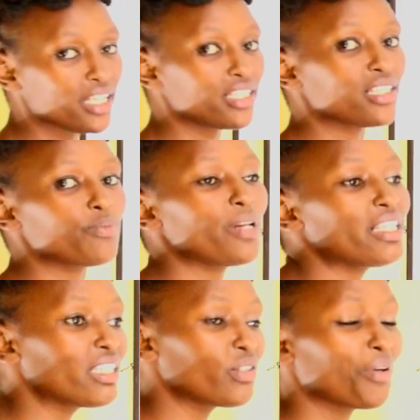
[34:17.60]
it is
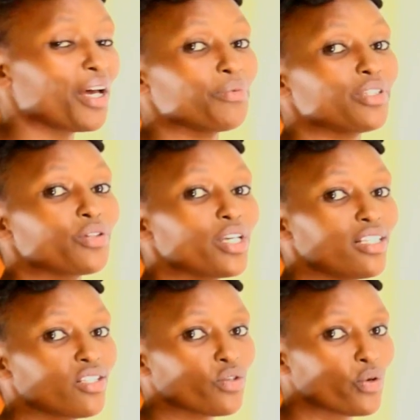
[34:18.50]
places where it
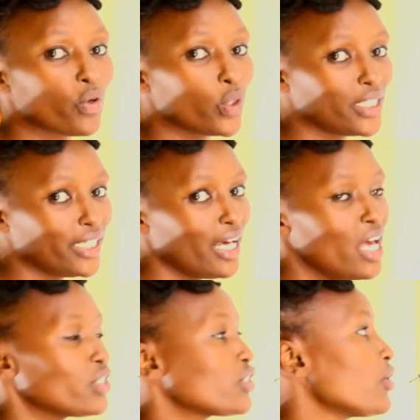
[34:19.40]
gets so cold.
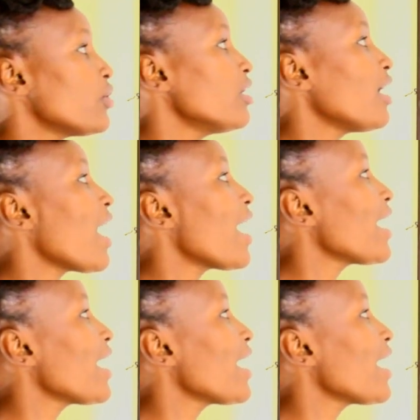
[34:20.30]
So